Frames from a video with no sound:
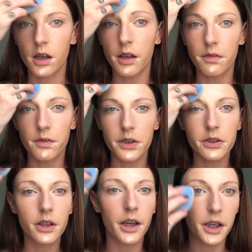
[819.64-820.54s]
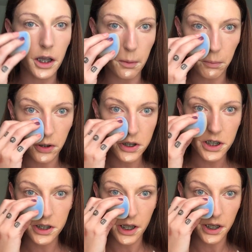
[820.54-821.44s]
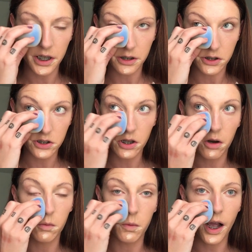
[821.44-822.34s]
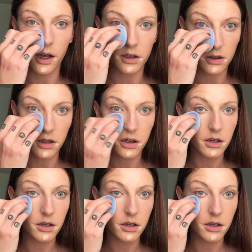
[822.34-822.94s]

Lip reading: I feel like it pushes it in so well